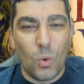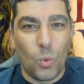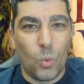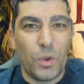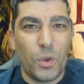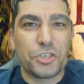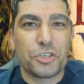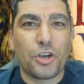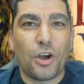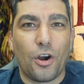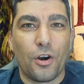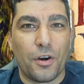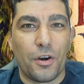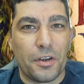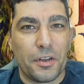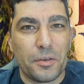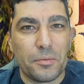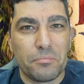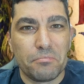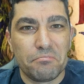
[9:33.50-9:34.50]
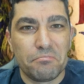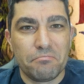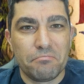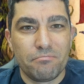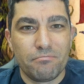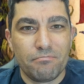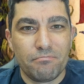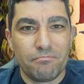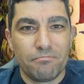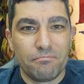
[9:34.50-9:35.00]
Which card
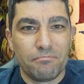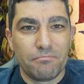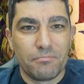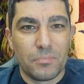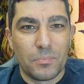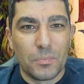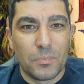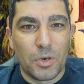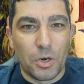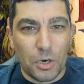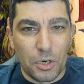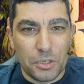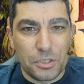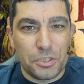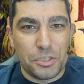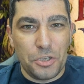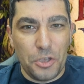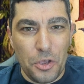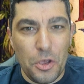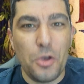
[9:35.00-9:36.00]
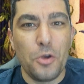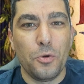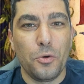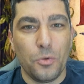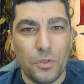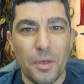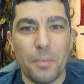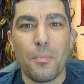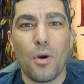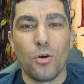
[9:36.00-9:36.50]
hurts
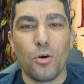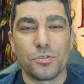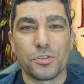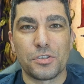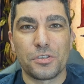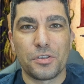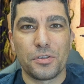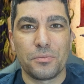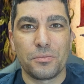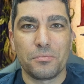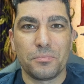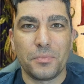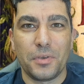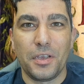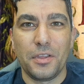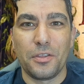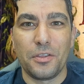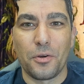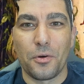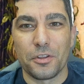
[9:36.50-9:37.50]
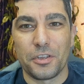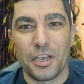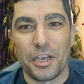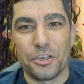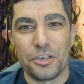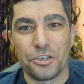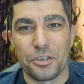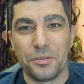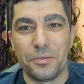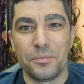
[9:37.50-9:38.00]
you the most in the
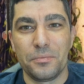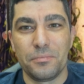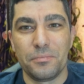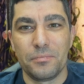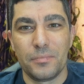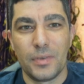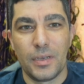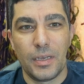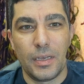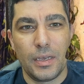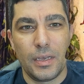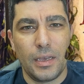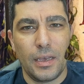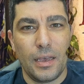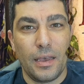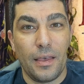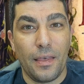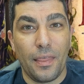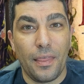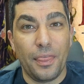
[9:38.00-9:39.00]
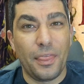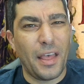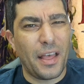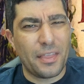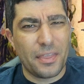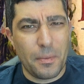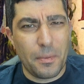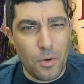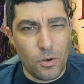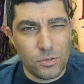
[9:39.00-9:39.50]
rotation?
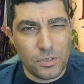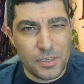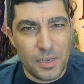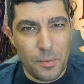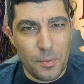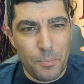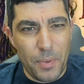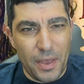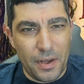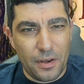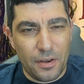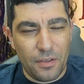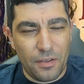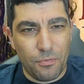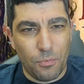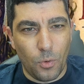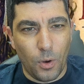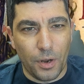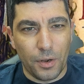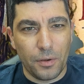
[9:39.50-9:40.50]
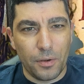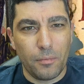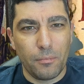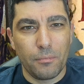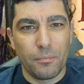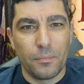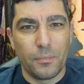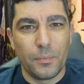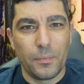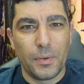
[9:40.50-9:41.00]
Not the most competitive one,
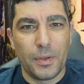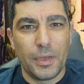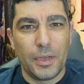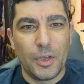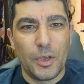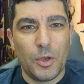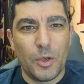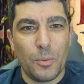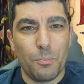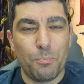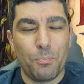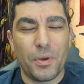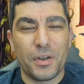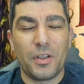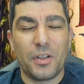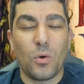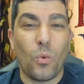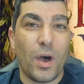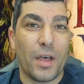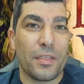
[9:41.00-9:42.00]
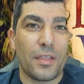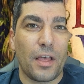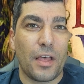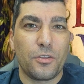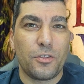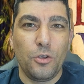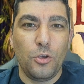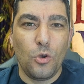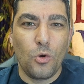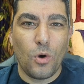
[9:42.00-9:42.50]
but the one
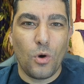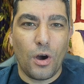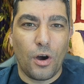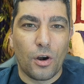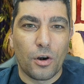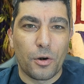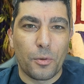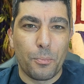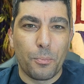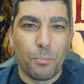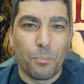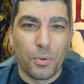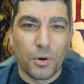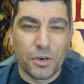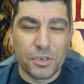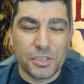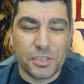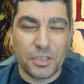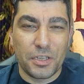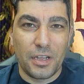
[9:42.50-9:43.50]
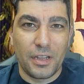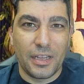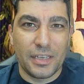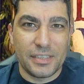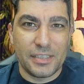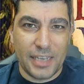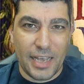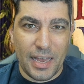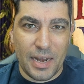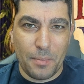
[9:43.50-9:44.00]
that you are personally
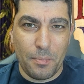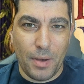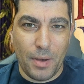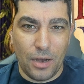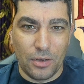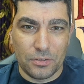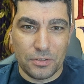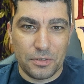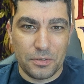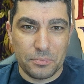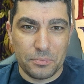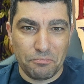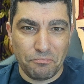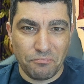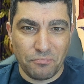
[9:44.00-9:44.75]
sad about.